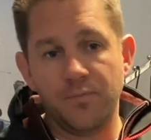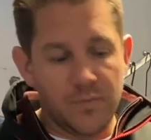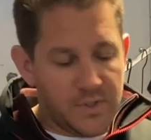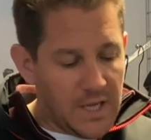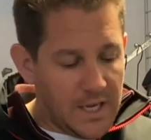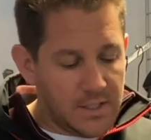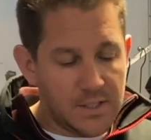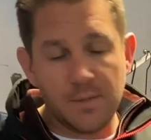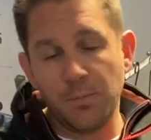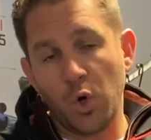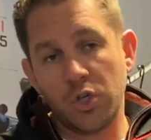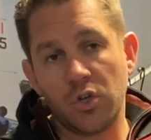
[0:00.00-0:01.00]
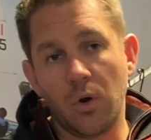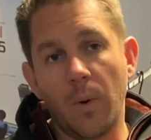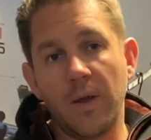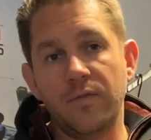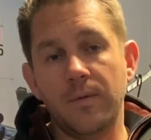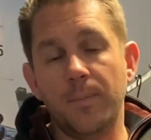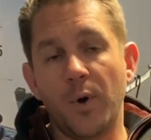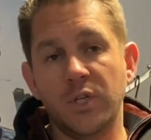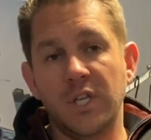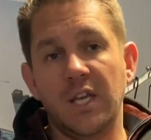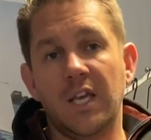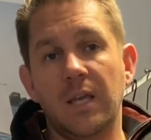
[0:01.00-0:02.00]
takes moisture away from your
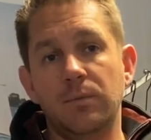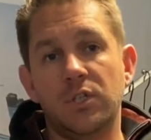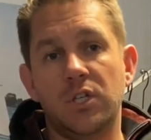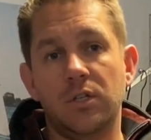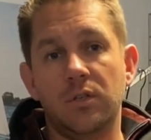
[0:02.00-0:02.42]
body and keeps